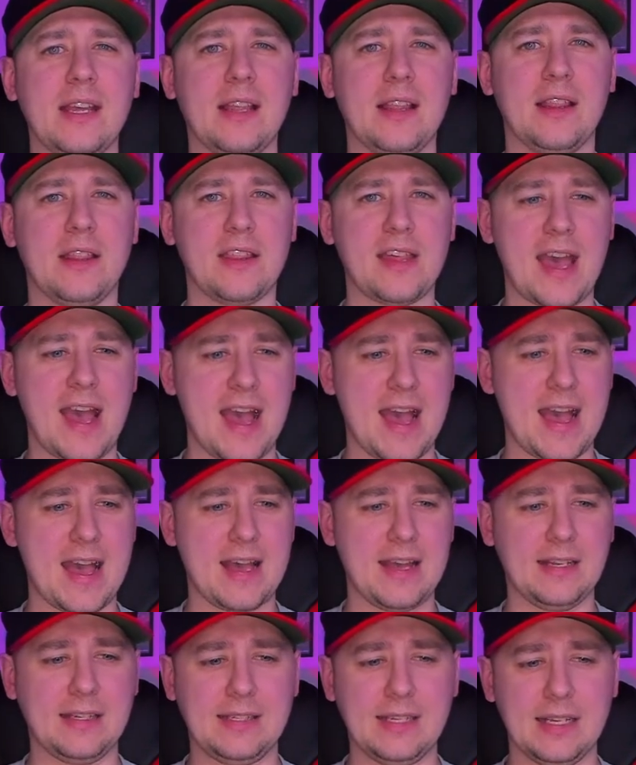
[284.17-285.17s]

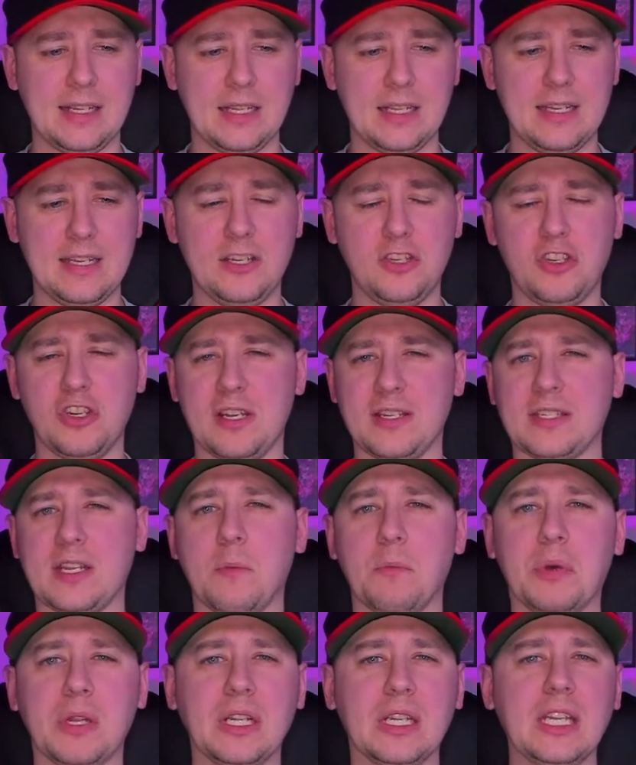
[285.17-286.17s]
that Dylan just
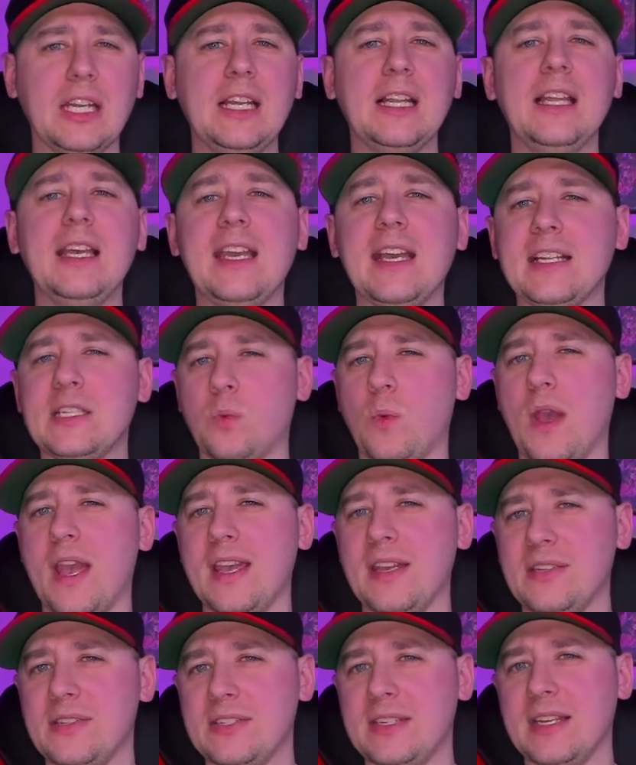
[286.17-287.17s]
completely gets
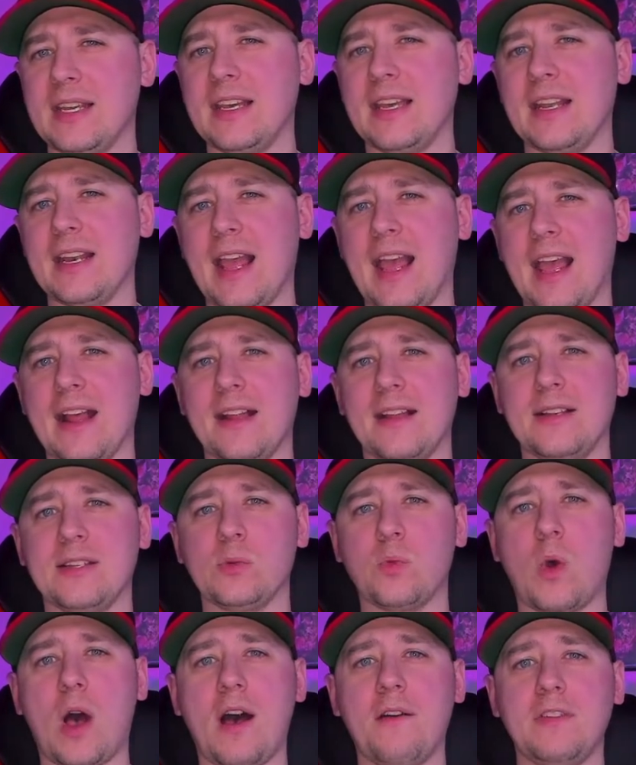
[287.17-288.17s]
wasted and
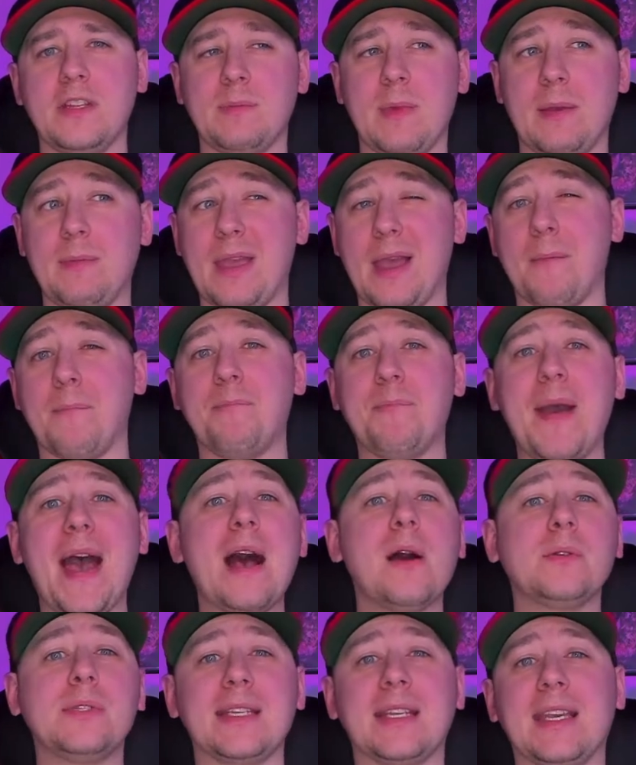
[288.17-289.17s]
Suave is maybe
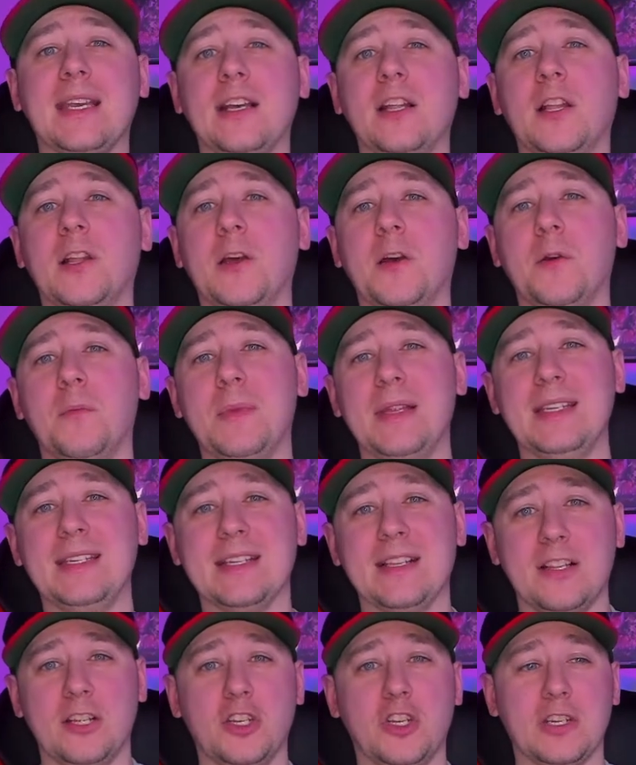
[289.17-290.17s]
about to kill him and
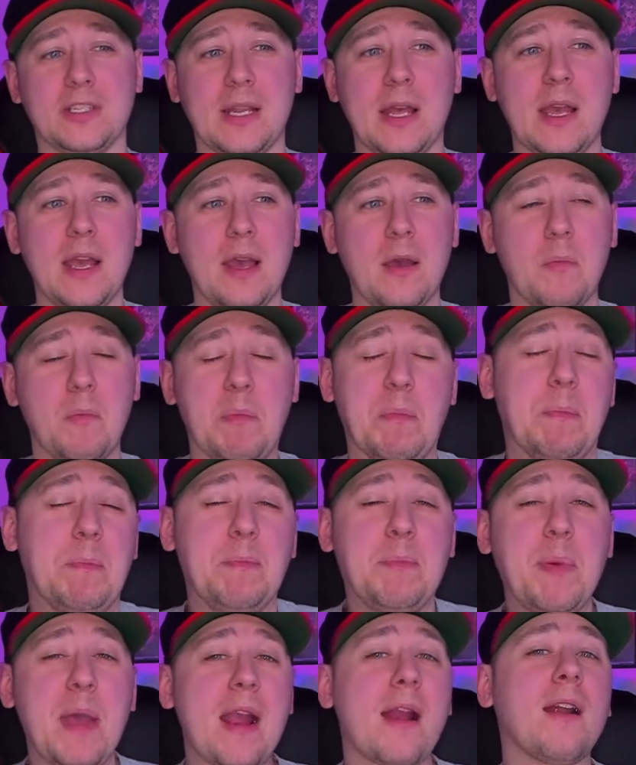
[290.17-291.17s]
Dylan just
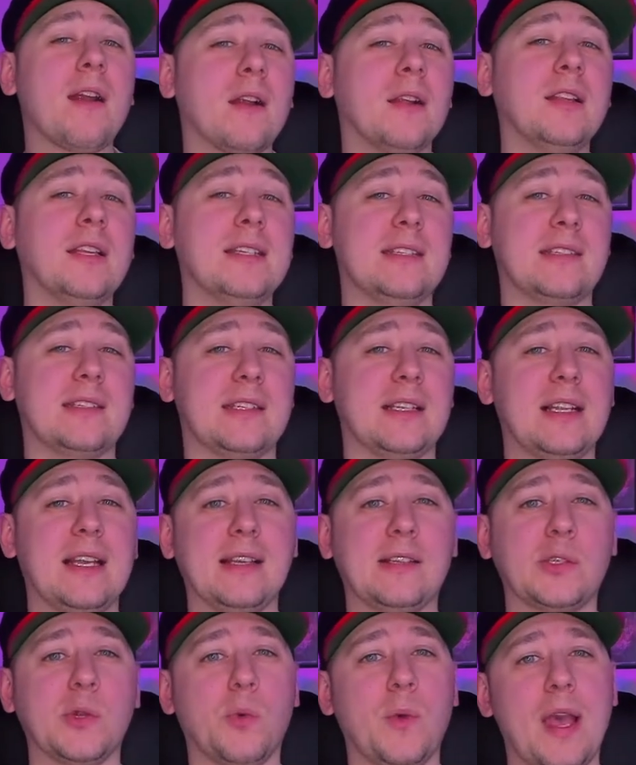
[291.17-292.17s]
barely
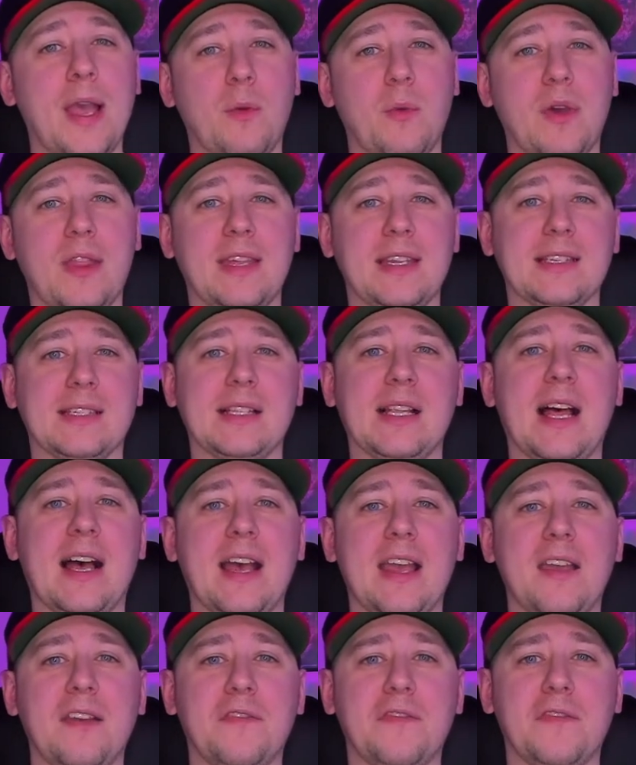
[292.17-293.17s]
slinks away with his
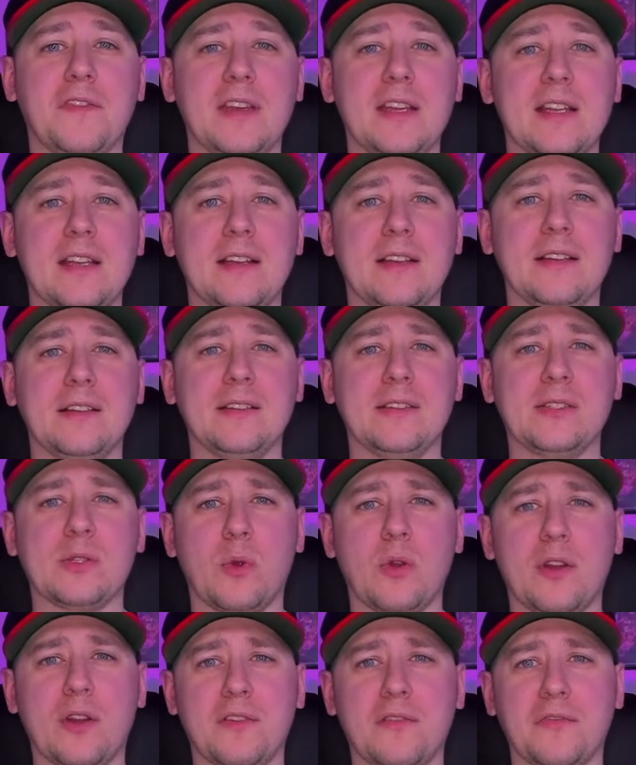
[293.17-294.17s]
life and
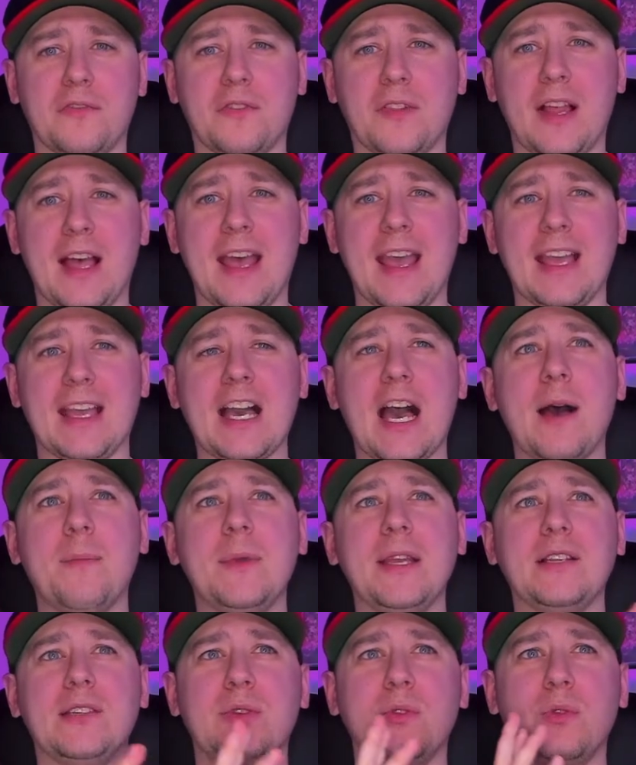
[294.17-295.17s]
sort of like
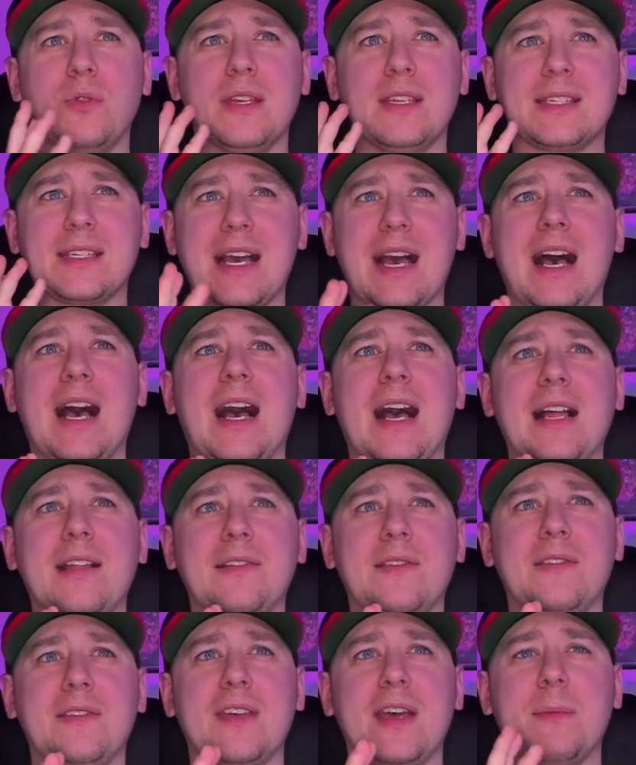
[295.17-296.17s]
coming to this
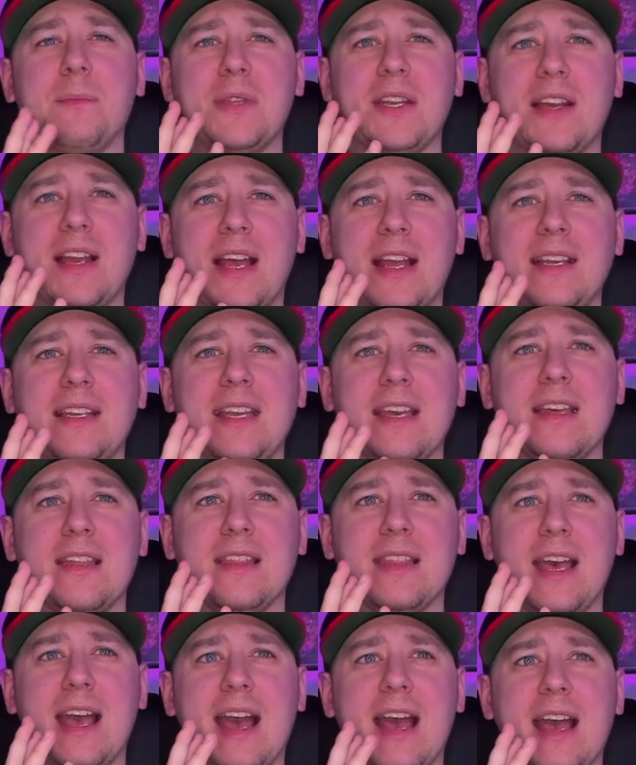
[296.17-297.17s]
concept and idea
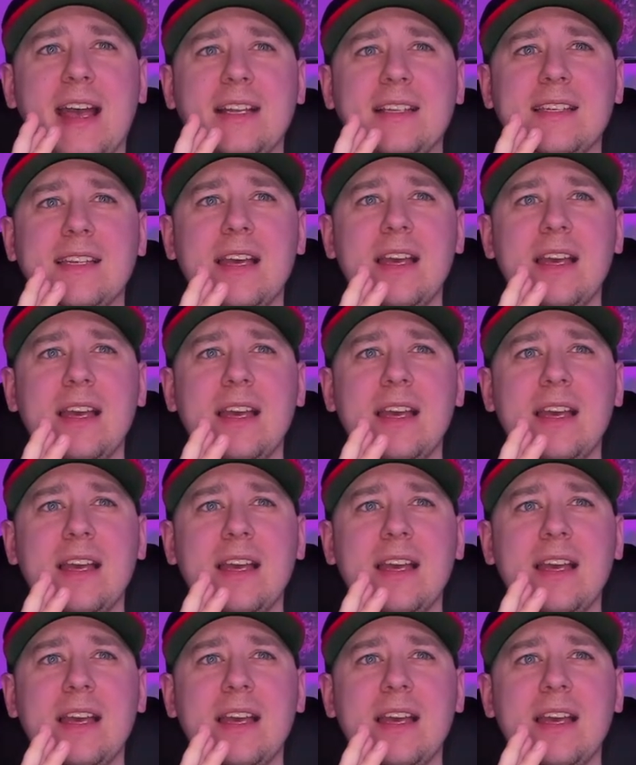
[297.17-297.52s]
that